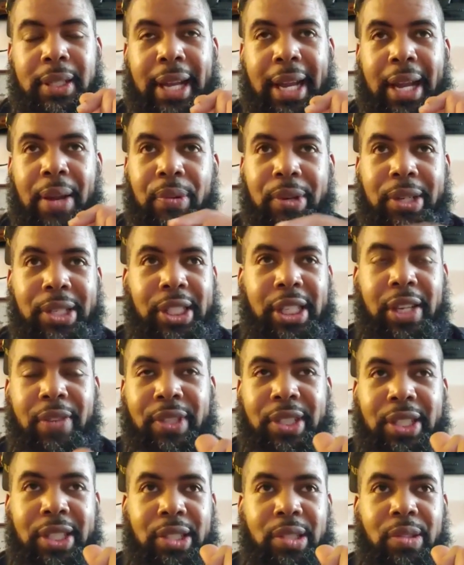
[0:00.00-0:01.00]
They have one in
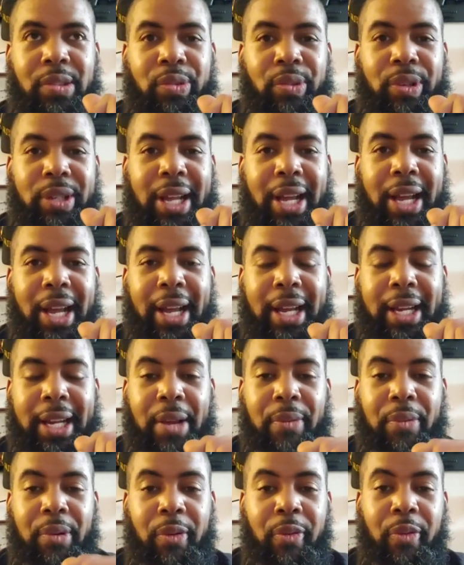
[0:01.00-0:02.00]
7.6239.
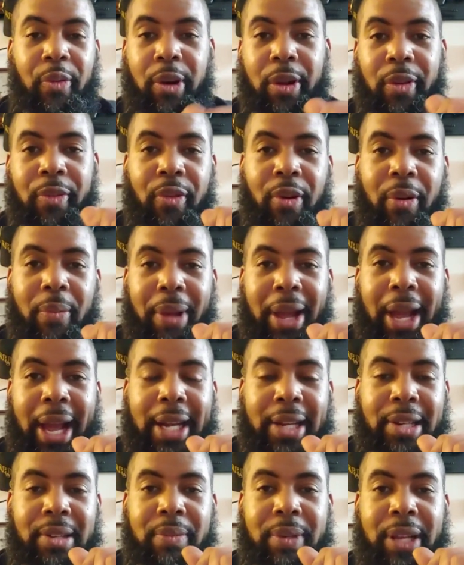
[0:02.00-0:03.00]
They have one in 44
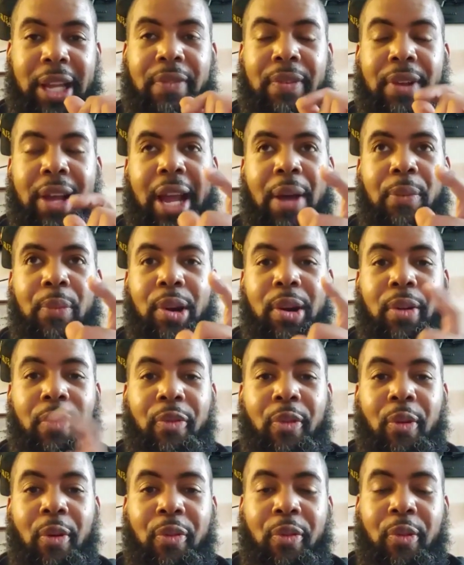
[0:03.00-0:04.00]
Magnum. They even have one in
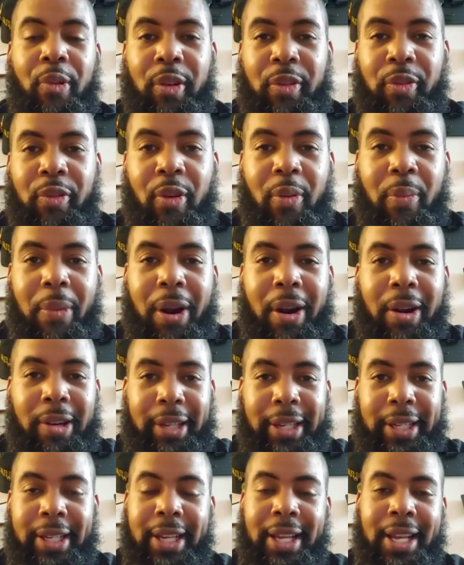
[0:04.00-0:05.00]
444
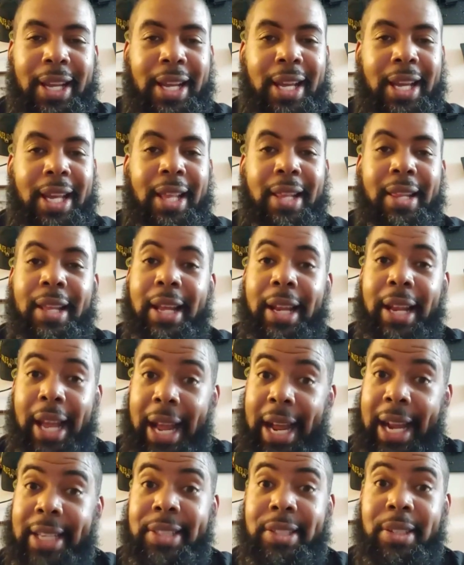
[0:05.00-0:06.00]
Marlin. Now
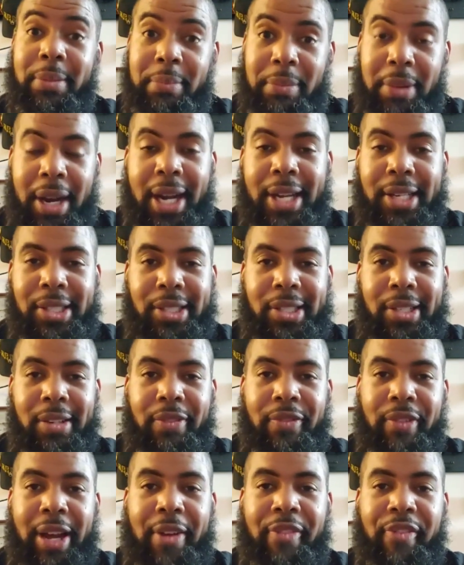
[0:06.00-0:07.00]
that's a monster.
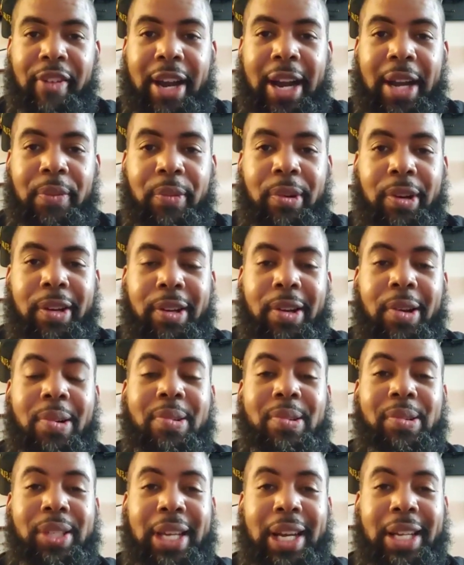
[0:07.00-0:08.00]
If I find one of
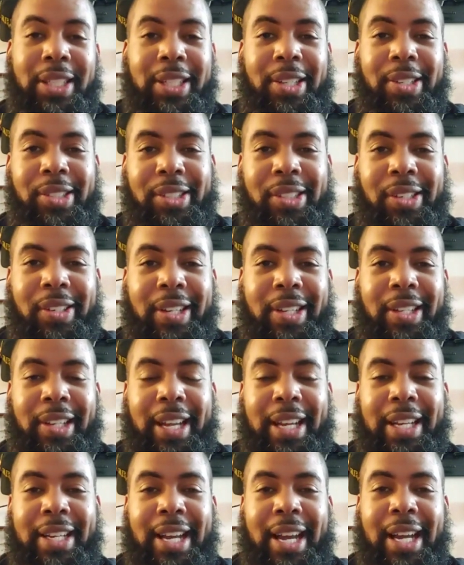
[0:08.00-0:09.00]
those out there
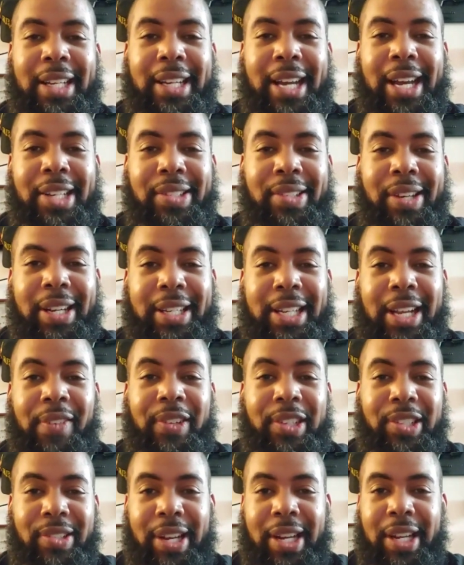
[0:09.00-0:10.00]
circulating, I'll
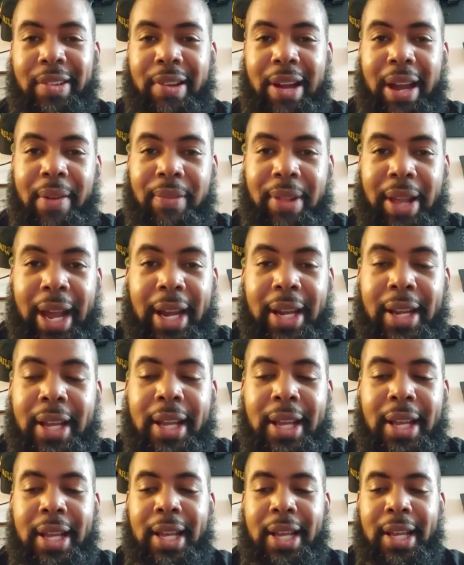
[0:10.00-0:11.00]
definitely try to grab that,
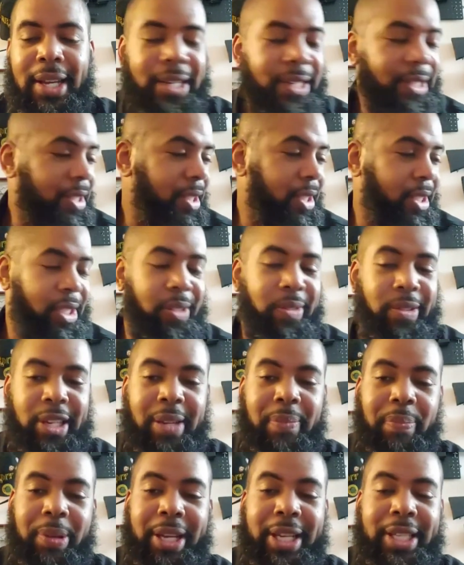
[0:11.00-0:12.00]
because it's just a
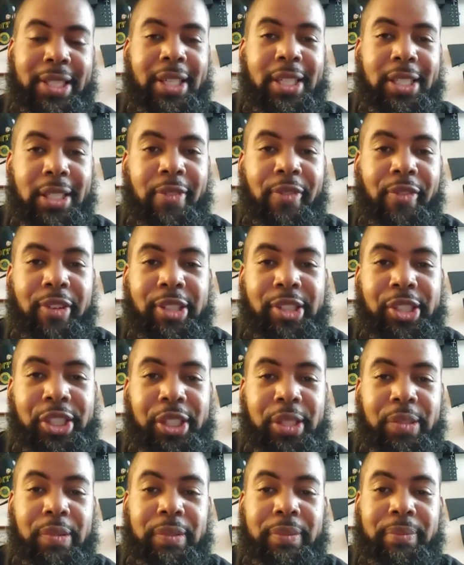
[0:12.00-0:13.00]
unique piece and it's a fun
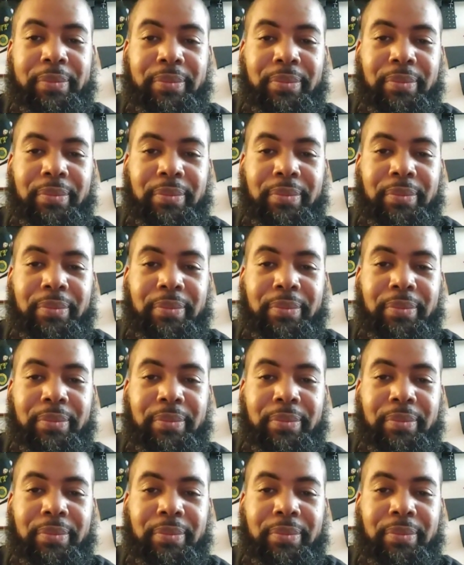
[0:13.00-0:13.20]
shoot.